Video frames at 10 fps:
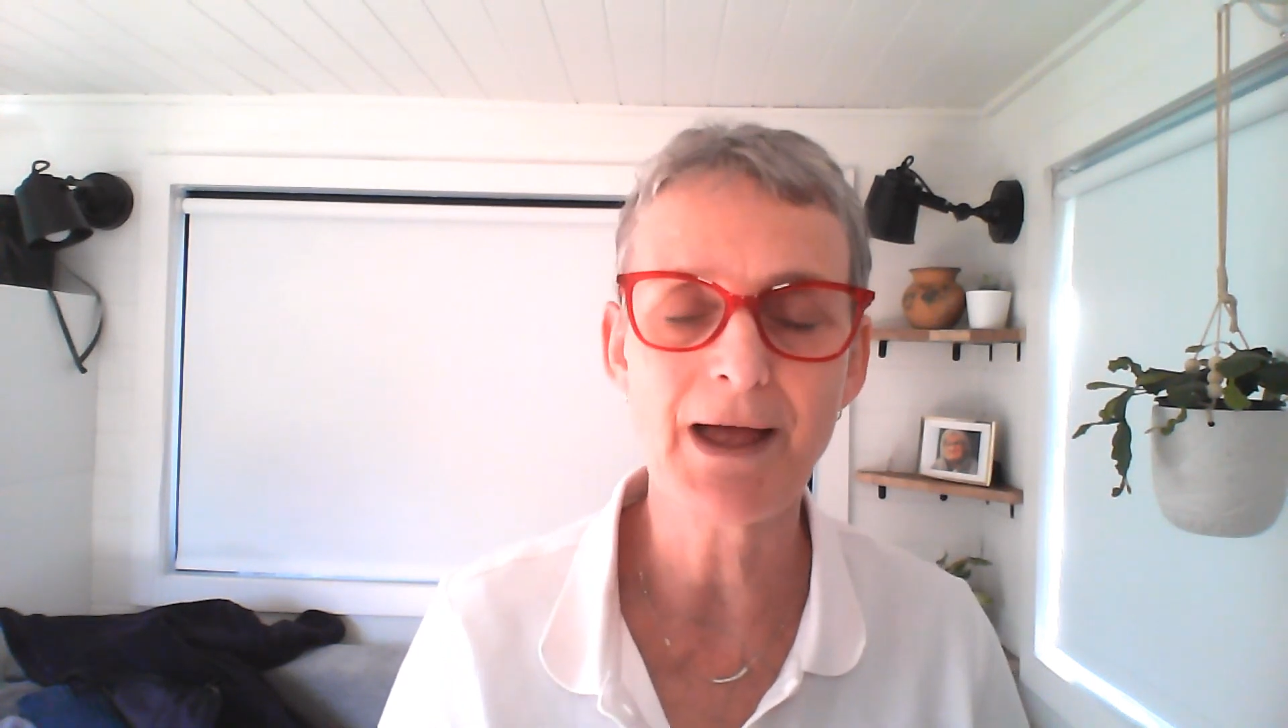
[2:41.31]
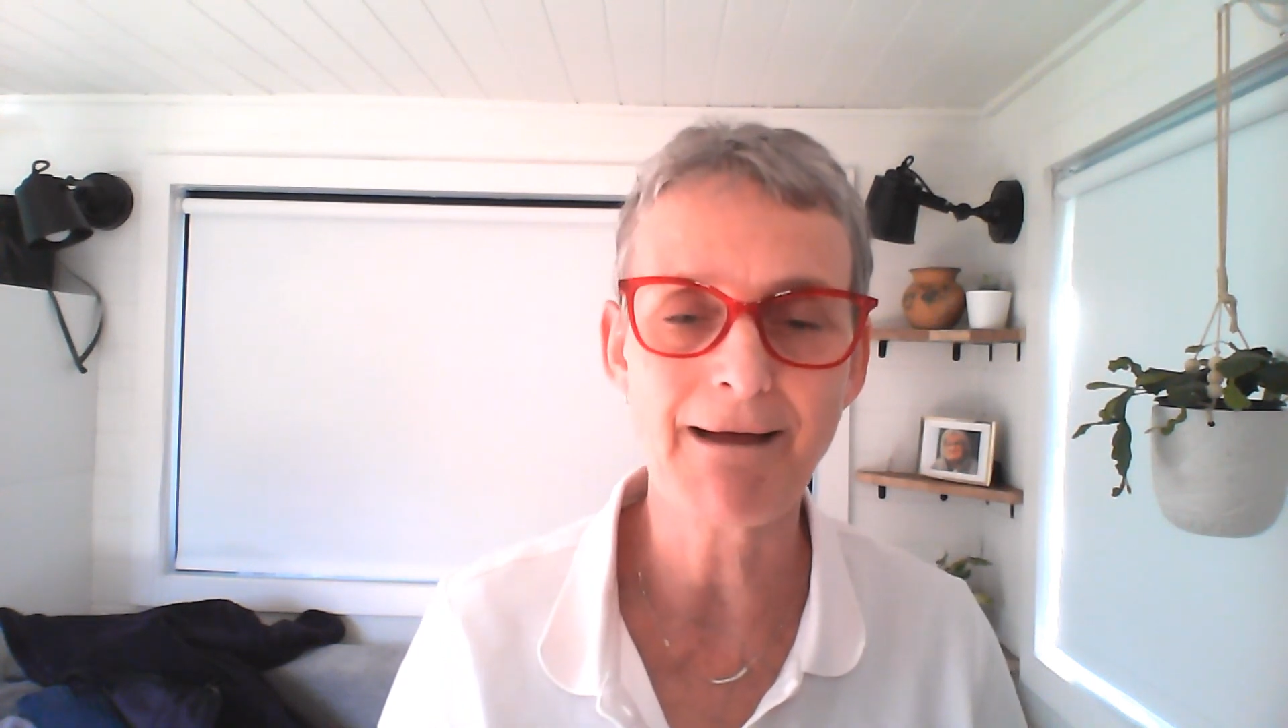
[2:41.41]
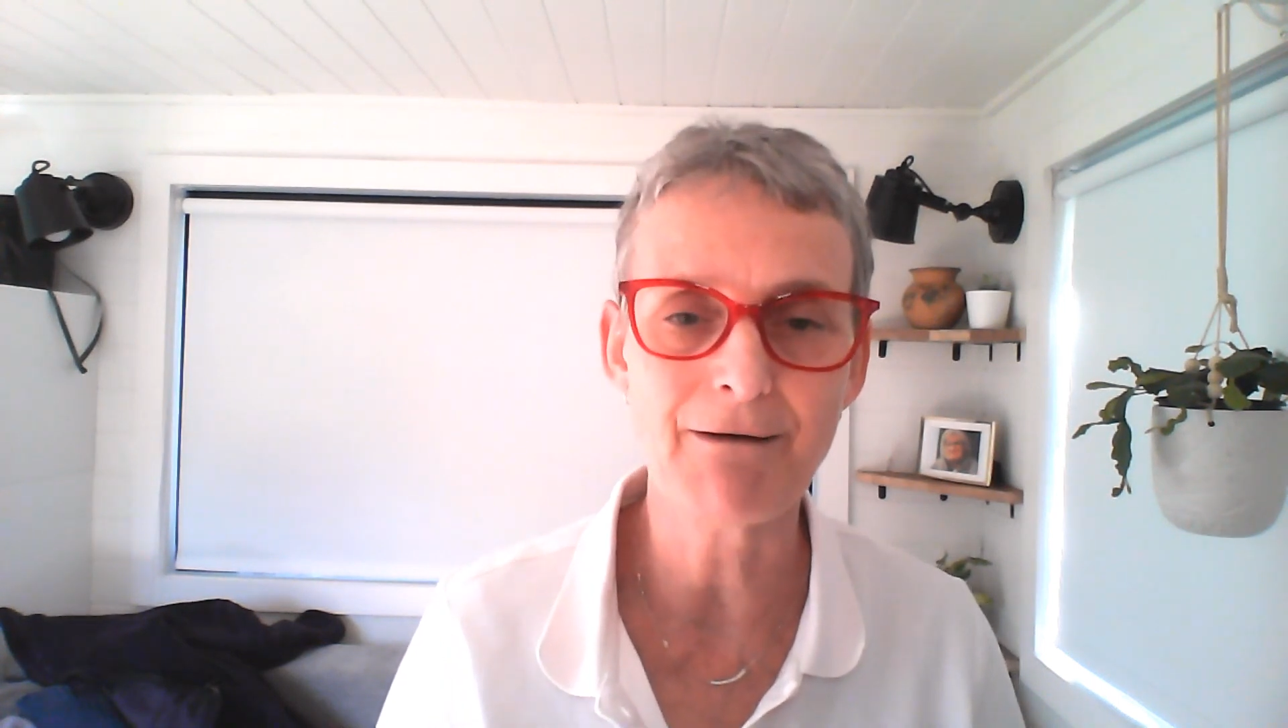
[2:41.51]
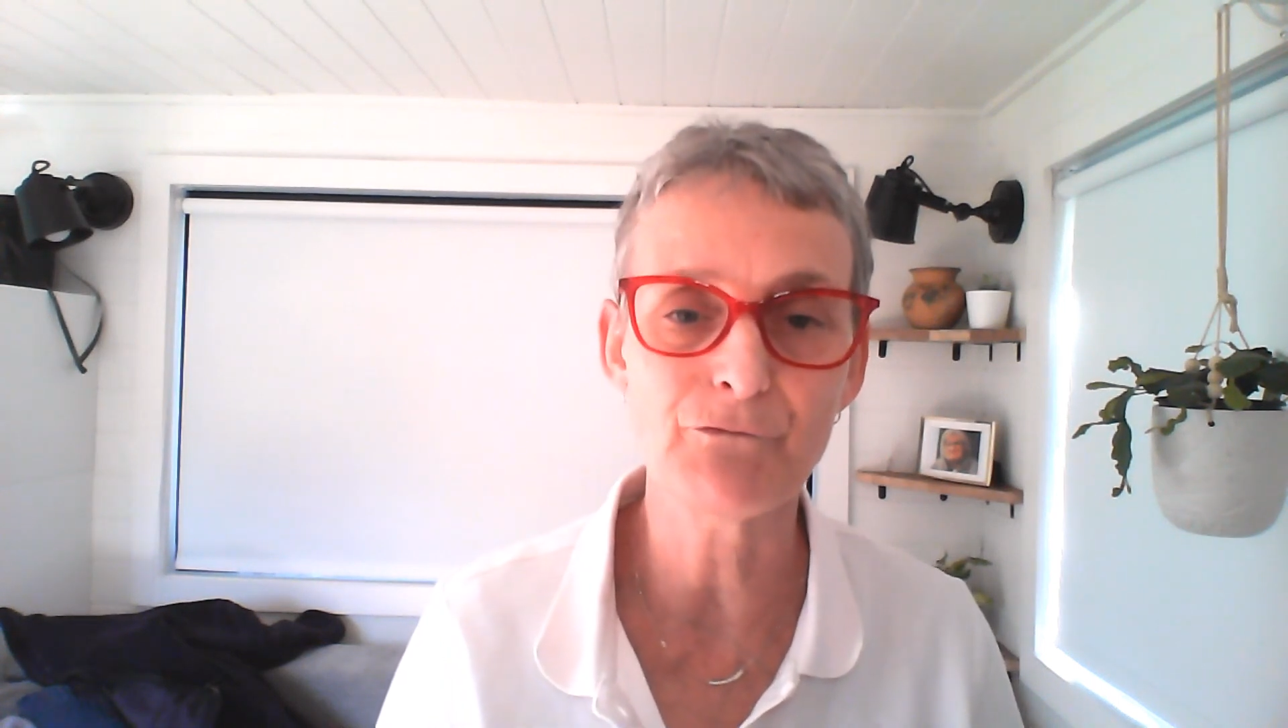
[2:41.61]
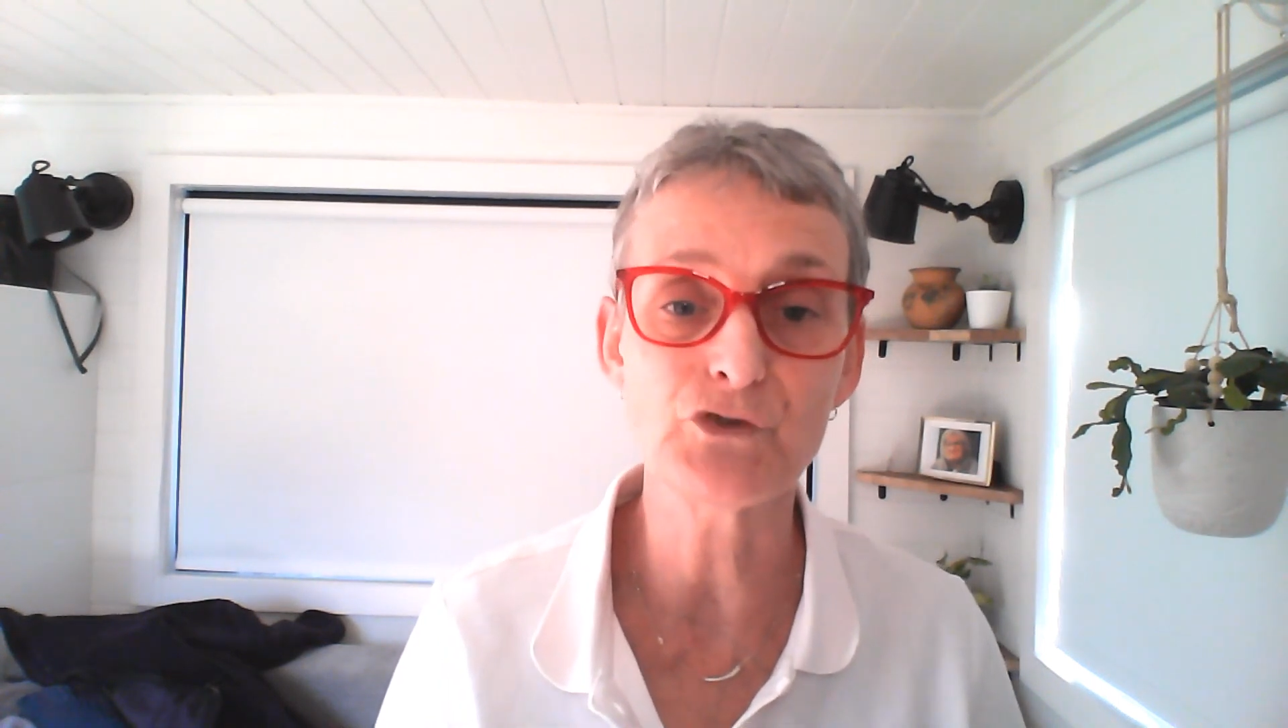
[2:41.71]

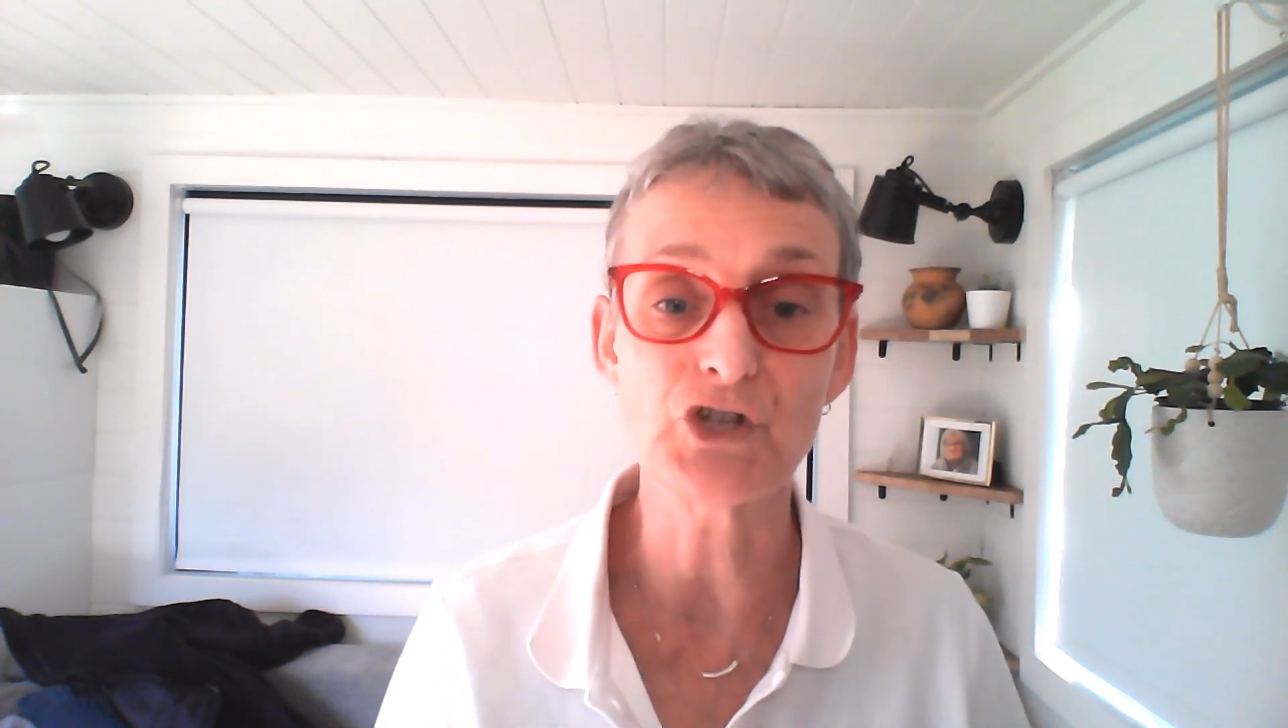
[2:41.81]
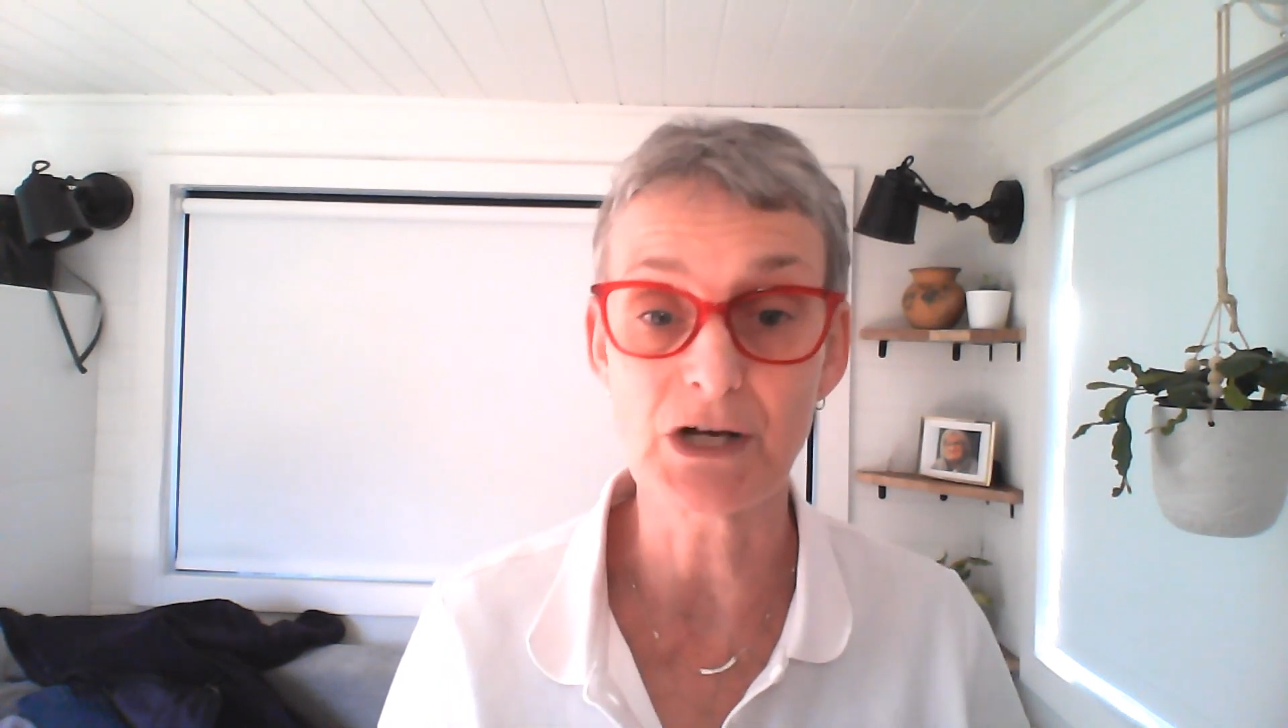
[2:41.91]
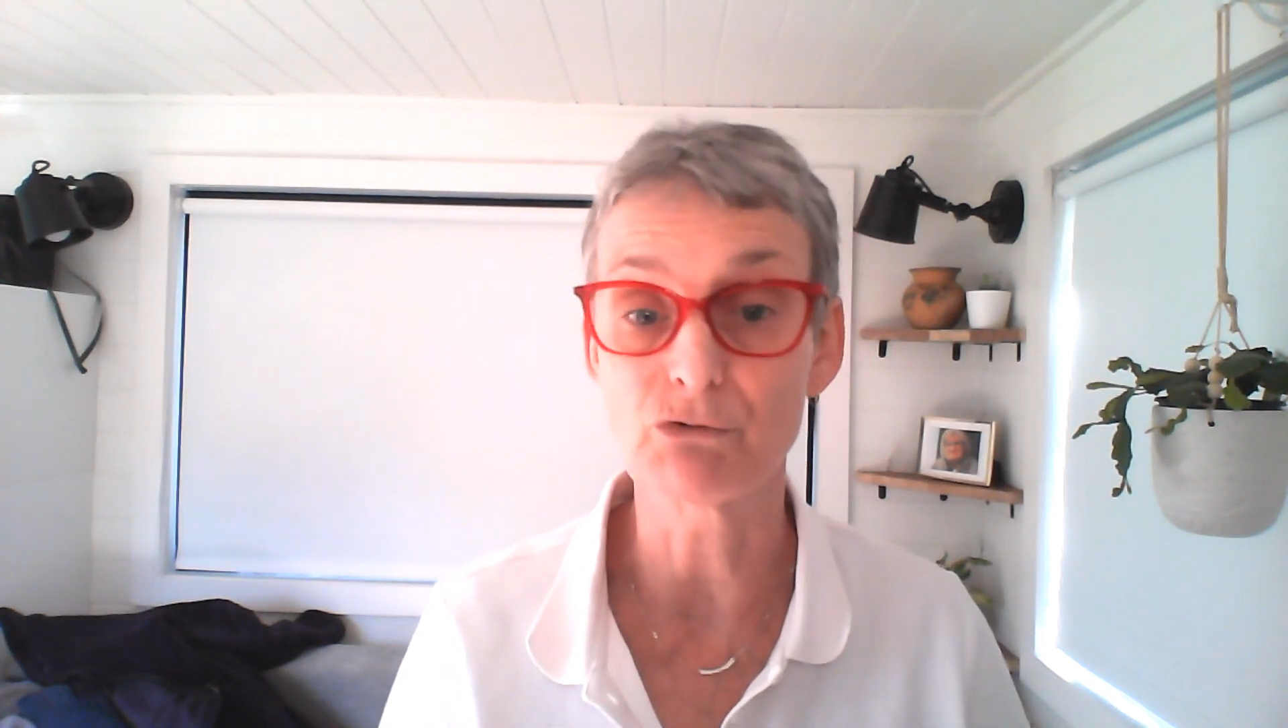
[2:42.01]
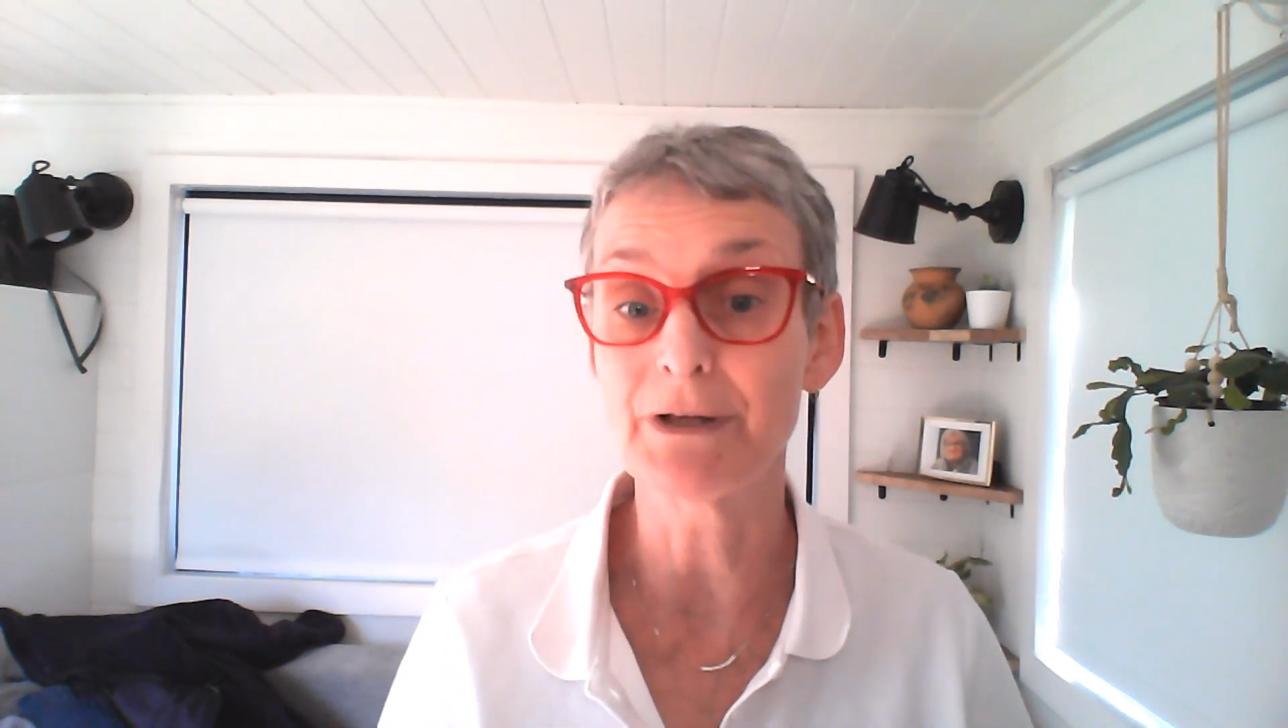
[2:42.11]
have general